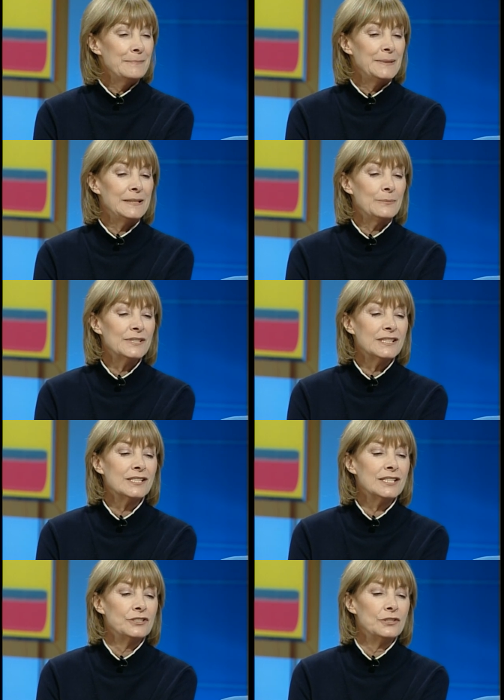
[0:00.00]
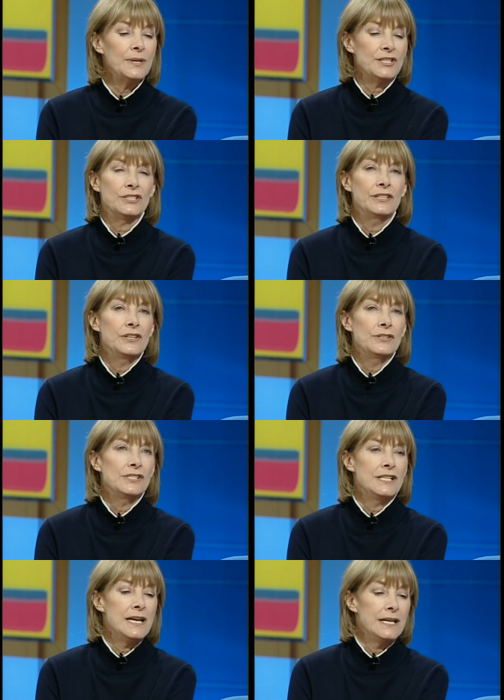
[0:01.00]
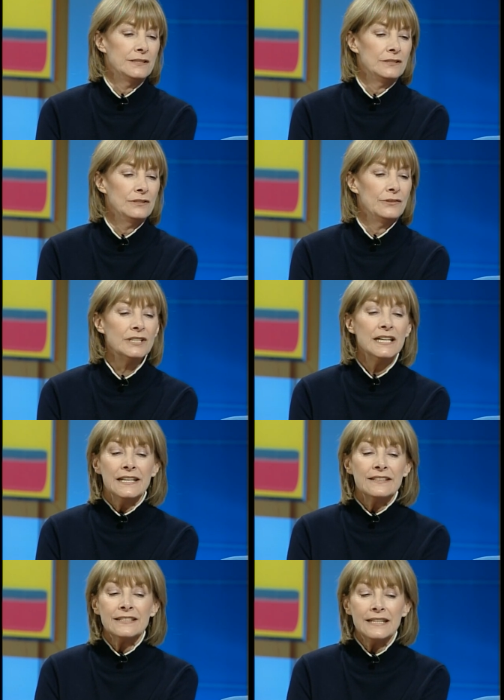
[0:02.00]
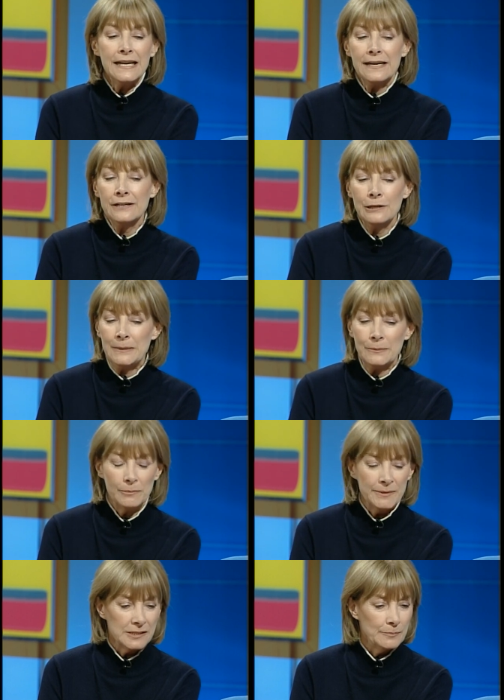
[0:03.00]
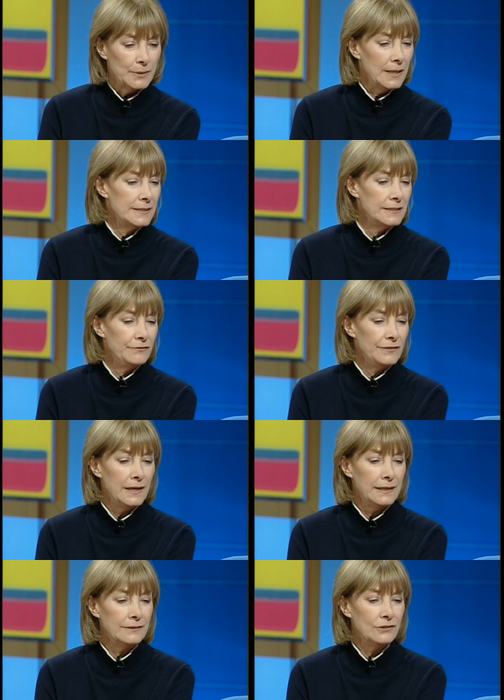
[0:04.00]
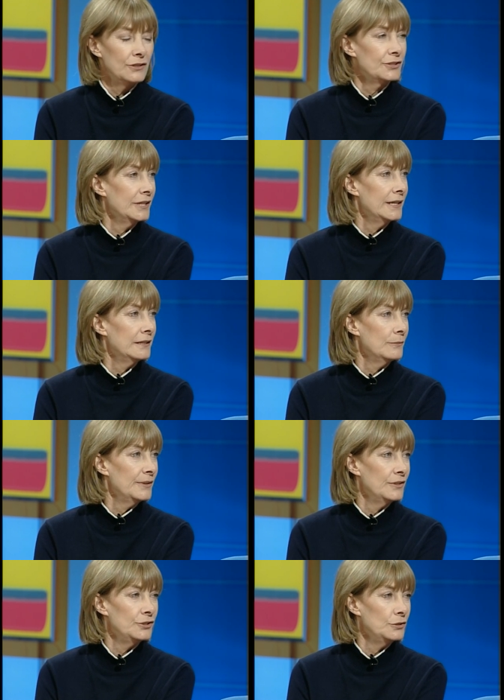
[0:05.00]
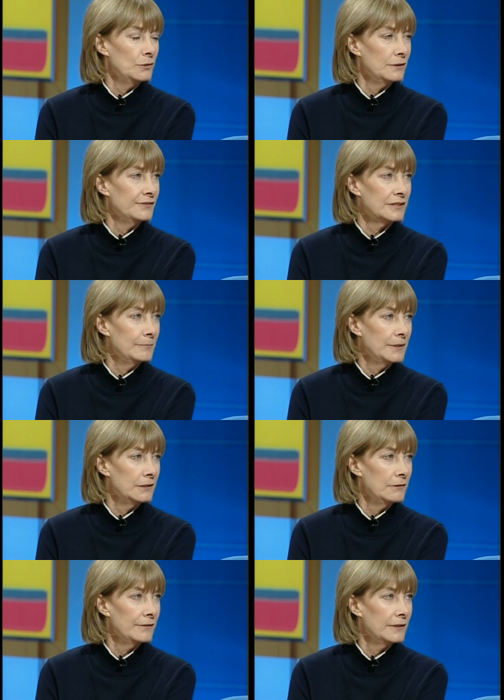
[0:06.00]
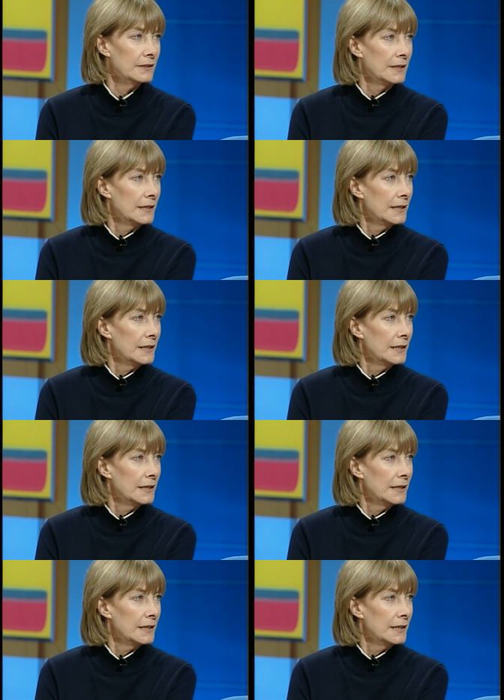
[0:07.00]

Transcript: But it was the situation in those days. You know, today nobody would be surprised if I got together with the Duke of somebody or other.